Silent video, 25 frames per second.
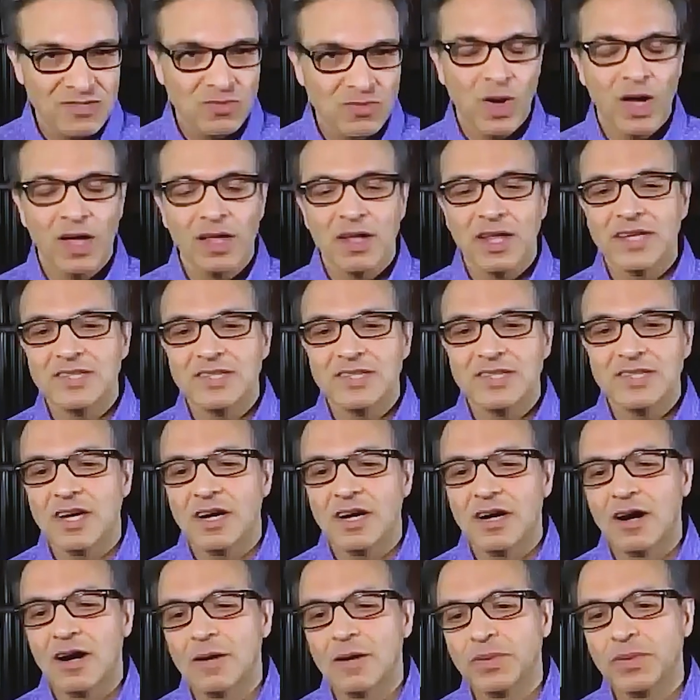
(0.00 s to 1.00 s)
as well as
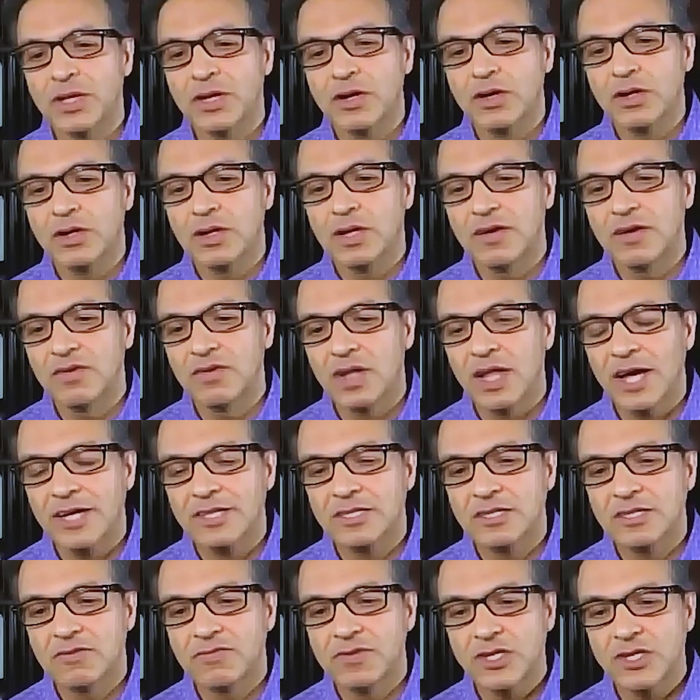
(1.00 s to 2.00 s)
our politically
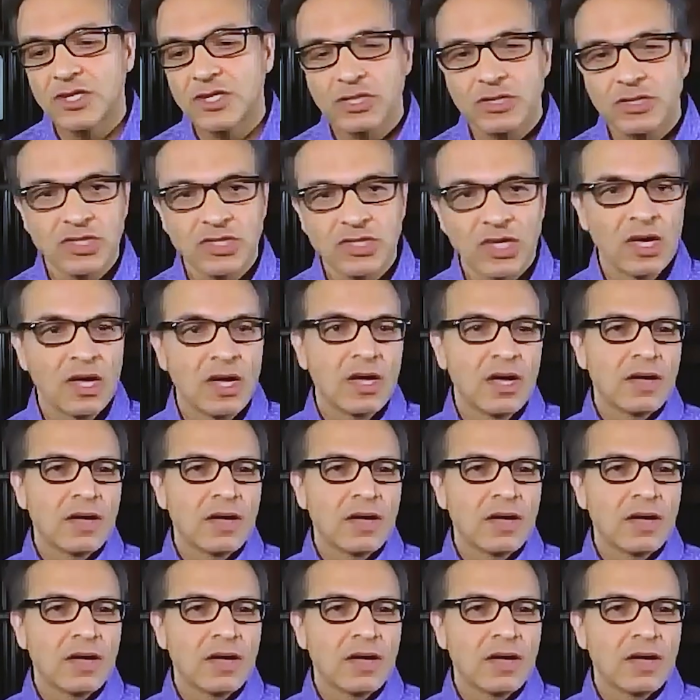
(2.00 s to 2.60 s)
elected officials.